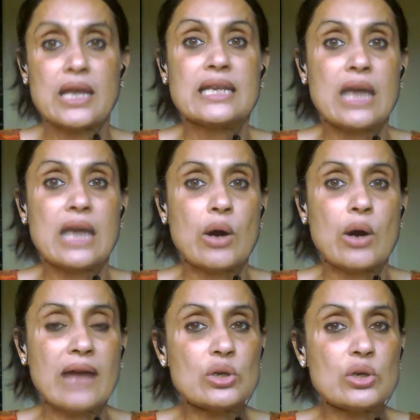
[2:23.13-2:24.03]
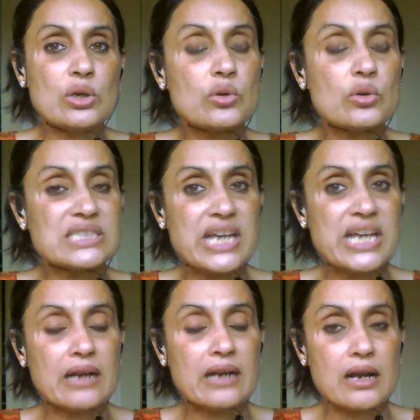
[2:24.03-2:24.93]
Now, I want to
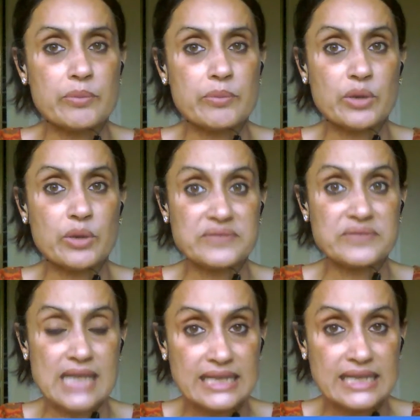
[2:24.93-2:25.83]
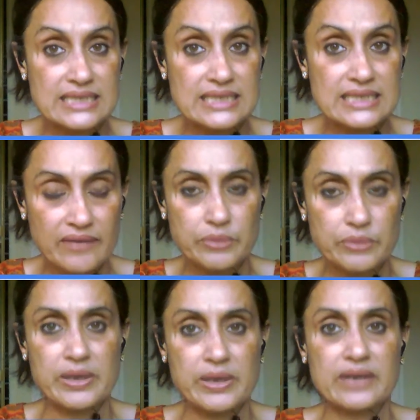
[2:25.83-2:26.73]
share a couple of slides that I have
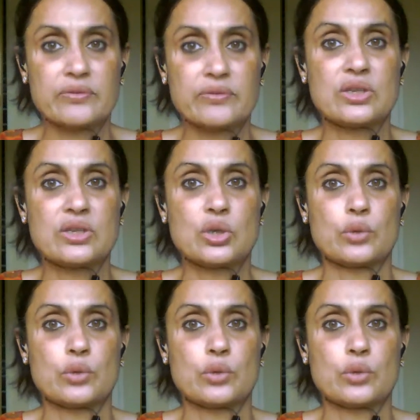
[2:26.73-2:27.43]
prepared with you.